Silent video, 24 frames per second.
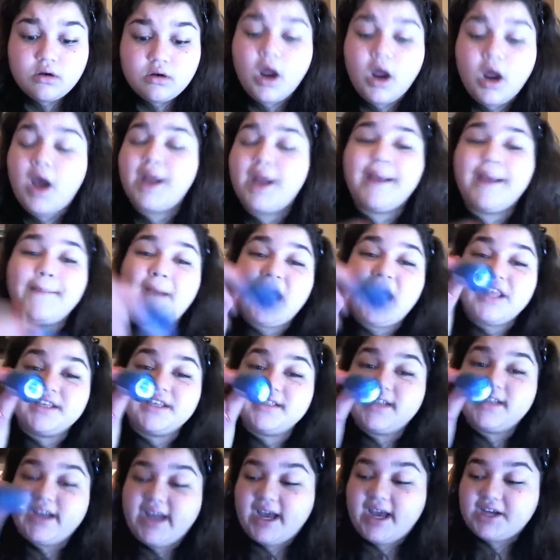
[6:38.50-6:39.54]
I didn't buy
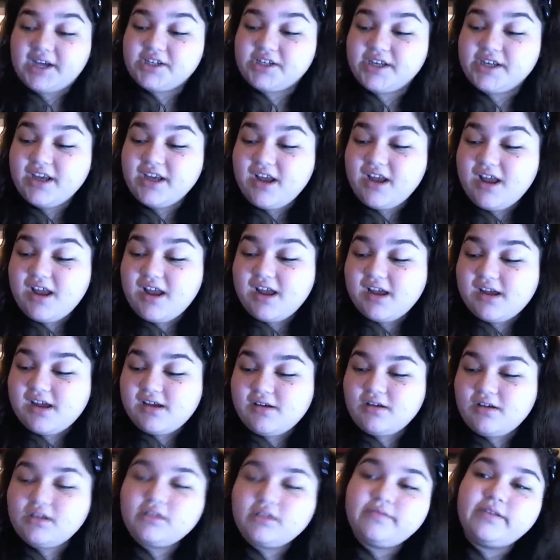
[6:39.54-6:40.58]
this today, actually.
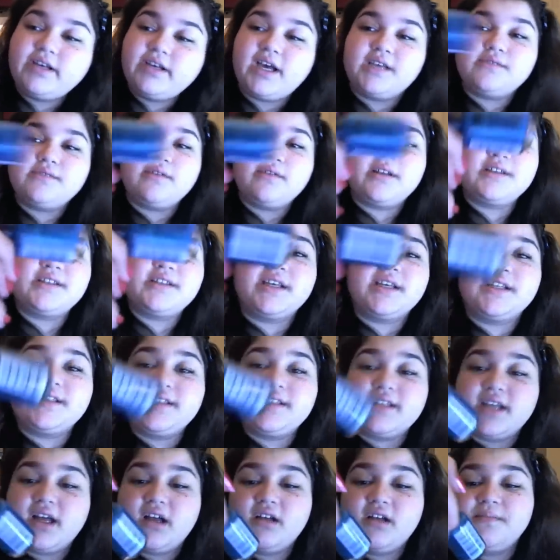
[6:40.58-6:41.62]
Well, if you guys want to see it,
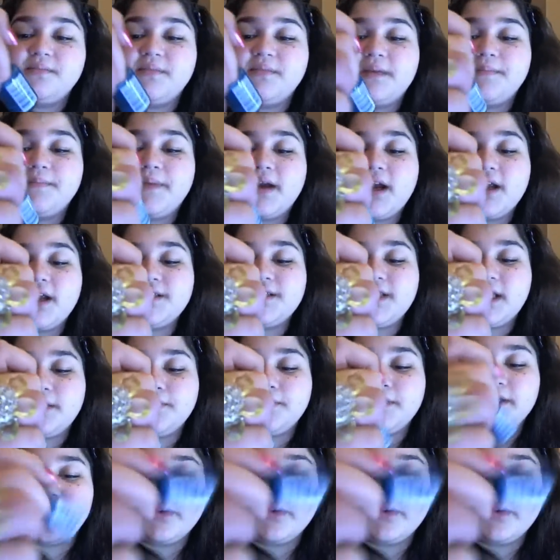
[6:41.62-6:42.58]
it's Empire State